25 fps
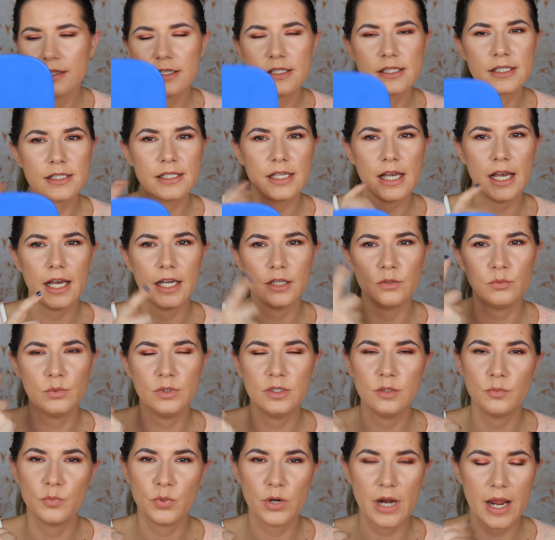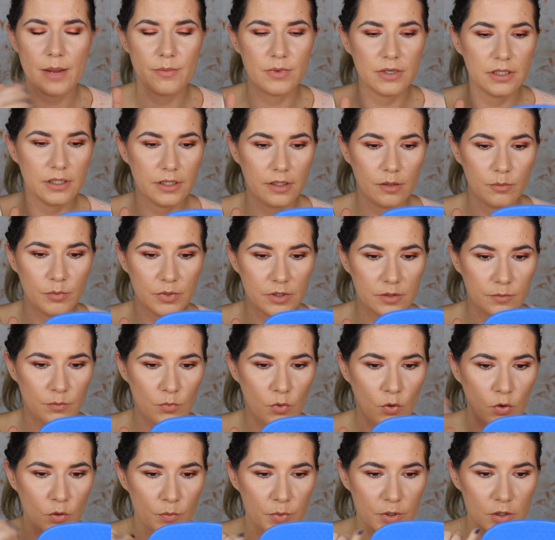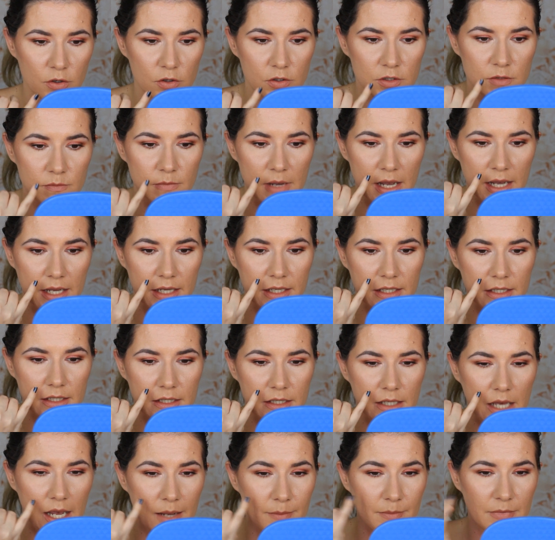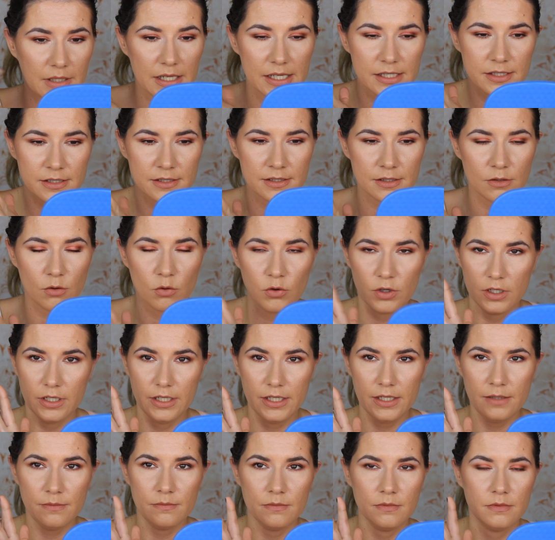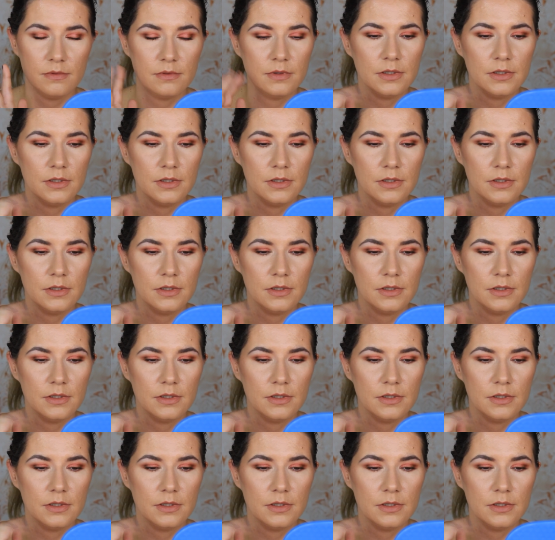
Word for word: the side with the primer a little bit more because my I'm less oily